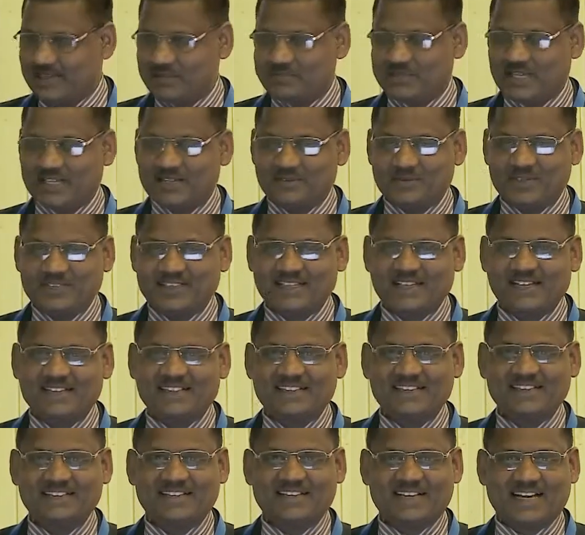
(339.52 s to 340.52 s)
names, otherwise
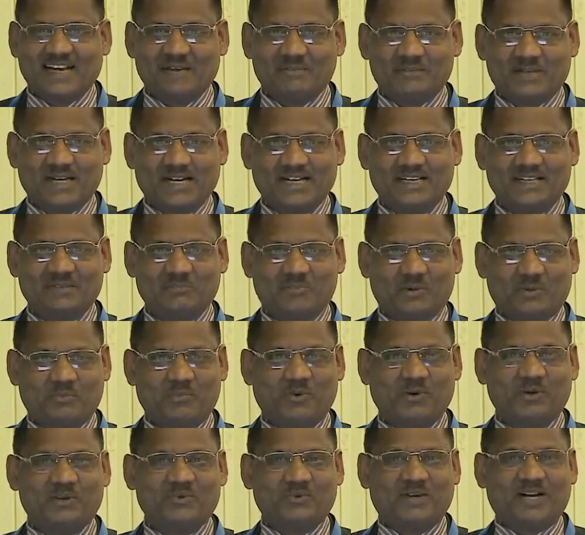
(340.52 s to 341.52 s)
they'll think that I'm trying to
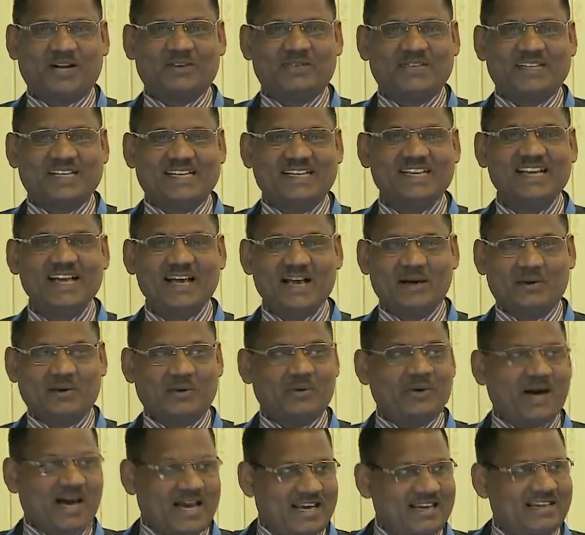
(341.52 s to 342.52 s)
promote one of the,
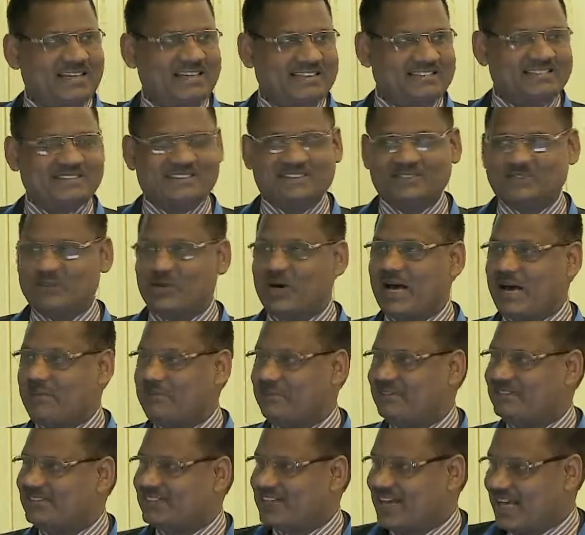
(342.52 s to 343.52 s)
it so
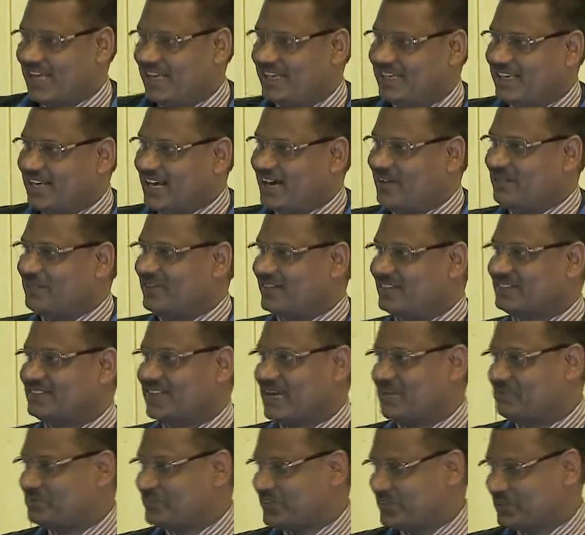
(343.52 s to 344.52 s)
happens that I have a
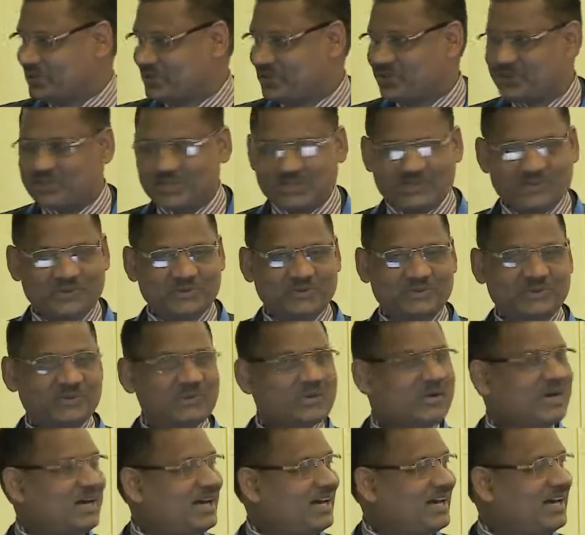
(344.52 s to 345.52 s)
Samsung
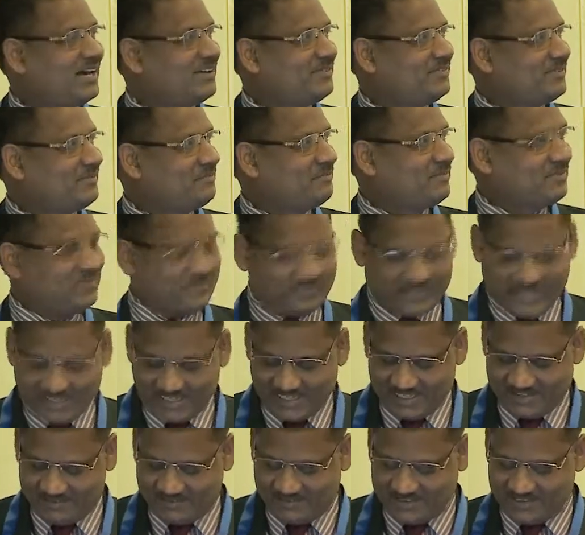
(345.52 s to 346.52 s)
Note,
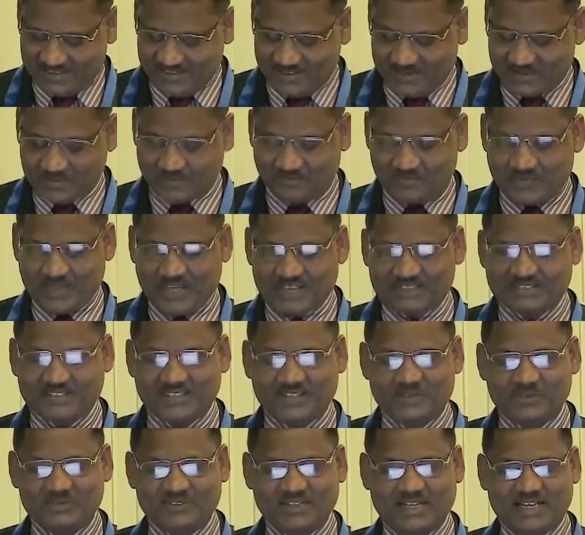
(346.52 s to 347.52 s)
fairly,
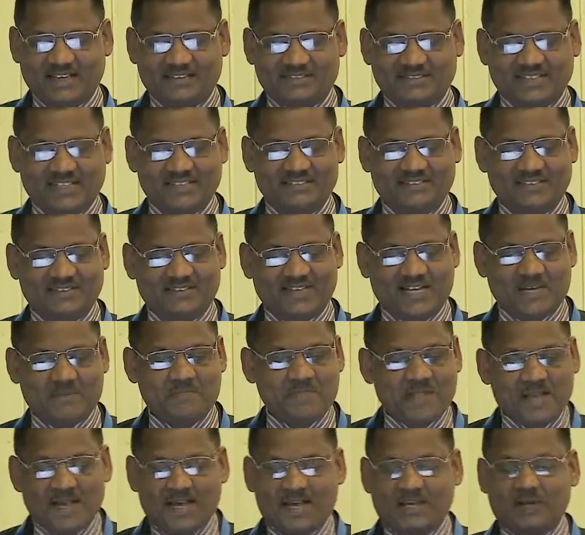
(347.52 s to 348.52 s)
use it
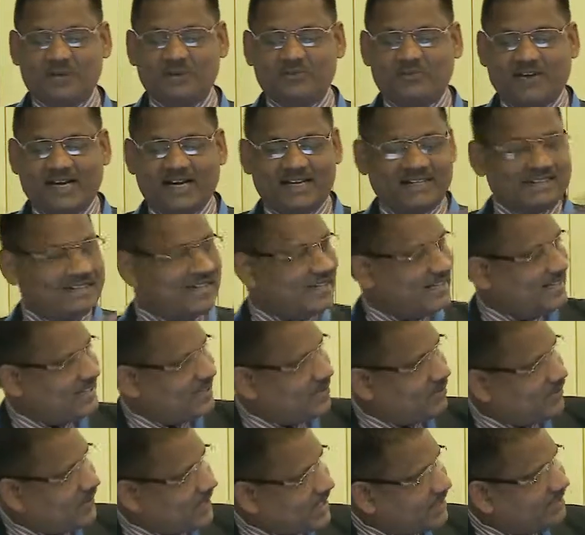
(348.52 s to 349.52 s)
extensively. You'll find
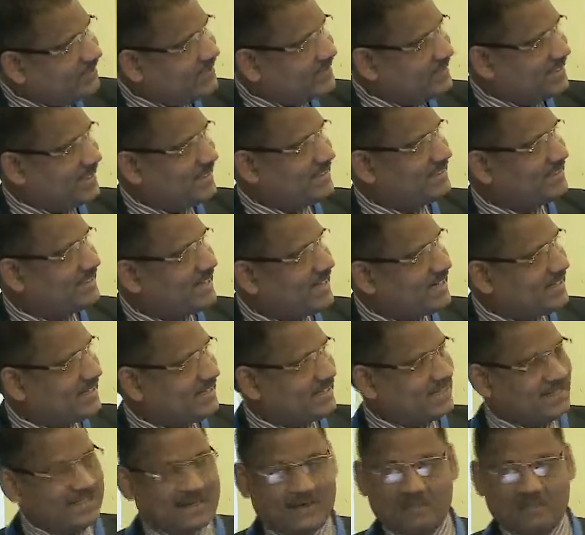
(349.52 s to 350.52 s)
that, one of the things that